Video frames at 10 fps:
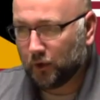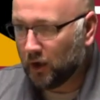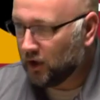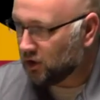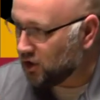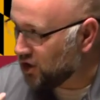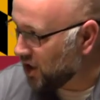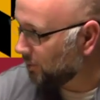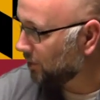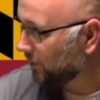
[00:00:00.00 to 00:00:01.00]
Because
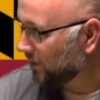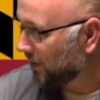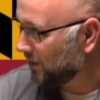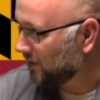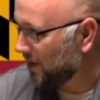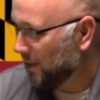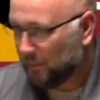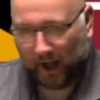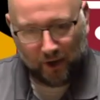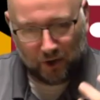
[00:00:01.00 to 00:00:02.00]
Jim's a relentless
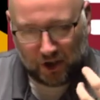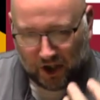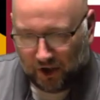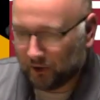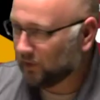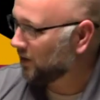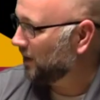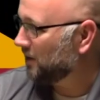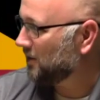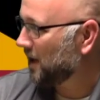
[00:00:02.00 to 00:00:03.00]
campaigner. She's a
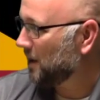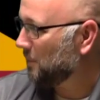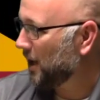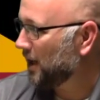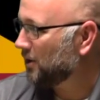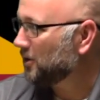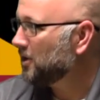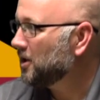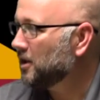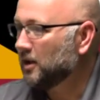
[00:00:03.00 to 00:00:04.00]
relentless
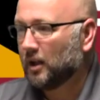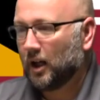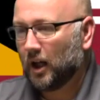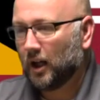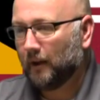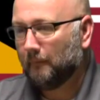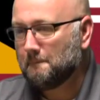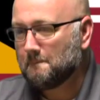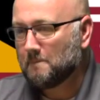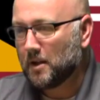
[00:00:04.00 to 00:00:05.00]
campaigner.
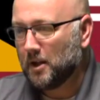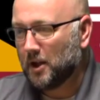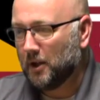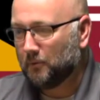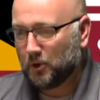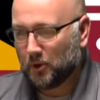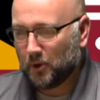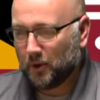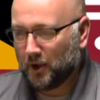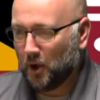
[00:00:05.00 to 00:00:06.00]
If
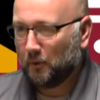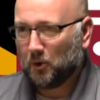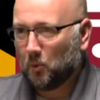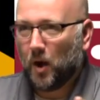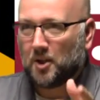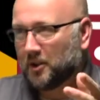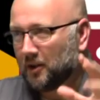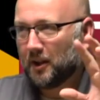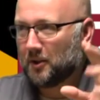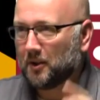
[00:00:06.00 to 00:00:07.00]
you're
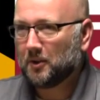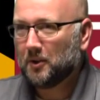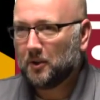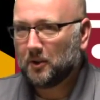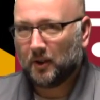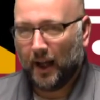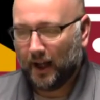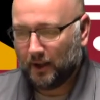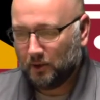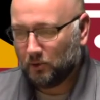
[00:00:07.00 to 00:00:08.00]
watching like a
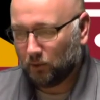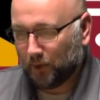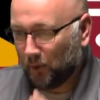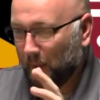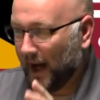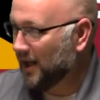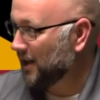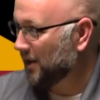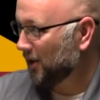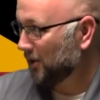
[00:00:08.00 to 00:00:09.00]

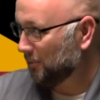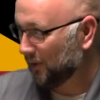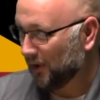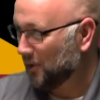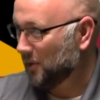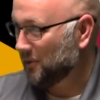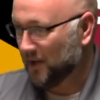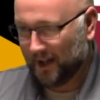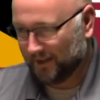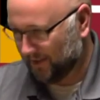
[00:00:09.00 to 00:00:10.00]
WrestleMania of political
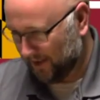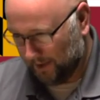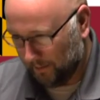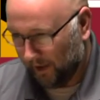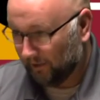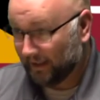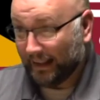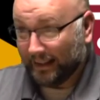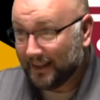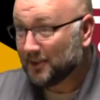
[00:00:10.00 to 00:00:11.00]
events in
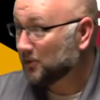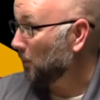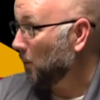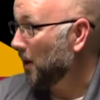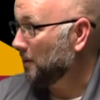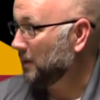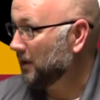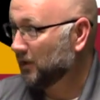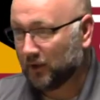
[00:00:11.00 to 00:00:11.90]
Maryland, this is the one.